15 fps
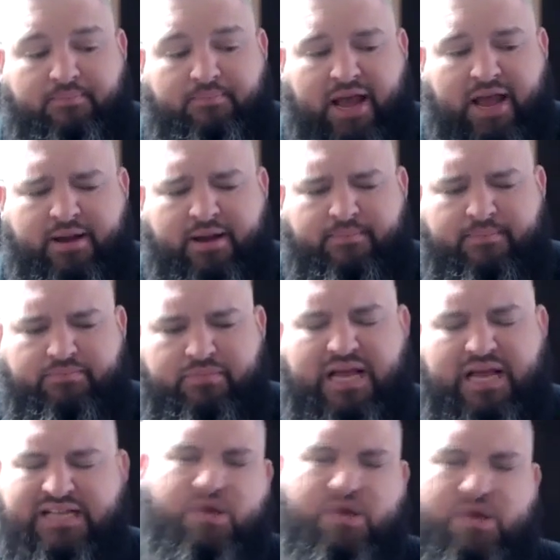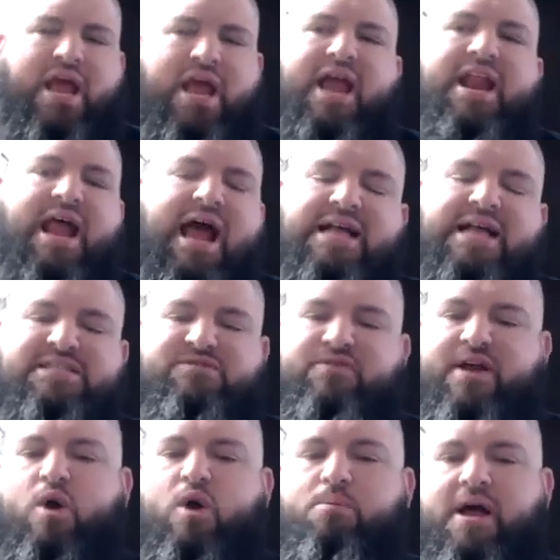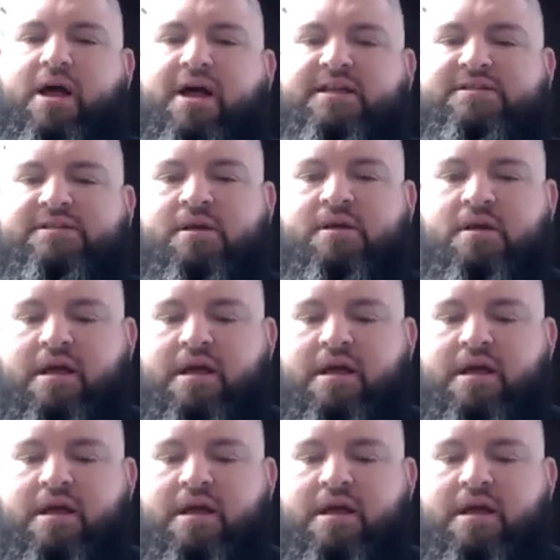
And it's okay to ask for help, guys.